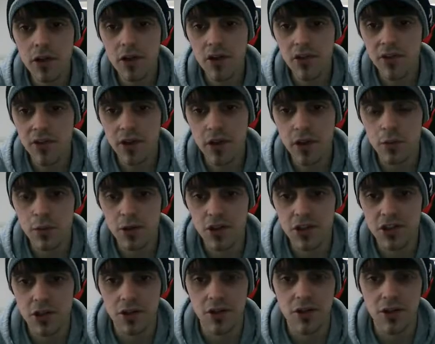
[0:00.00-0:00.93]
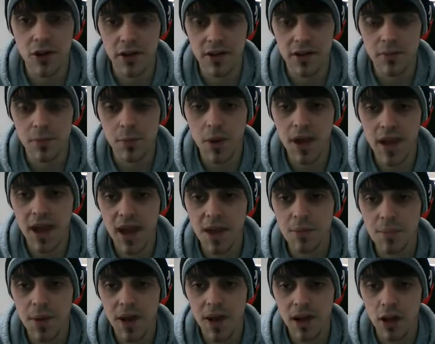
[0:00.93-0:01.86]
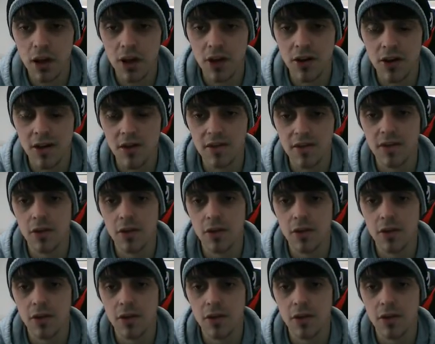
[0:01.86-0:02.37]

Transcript: last thing I want to show you guys, my ad pack earnings.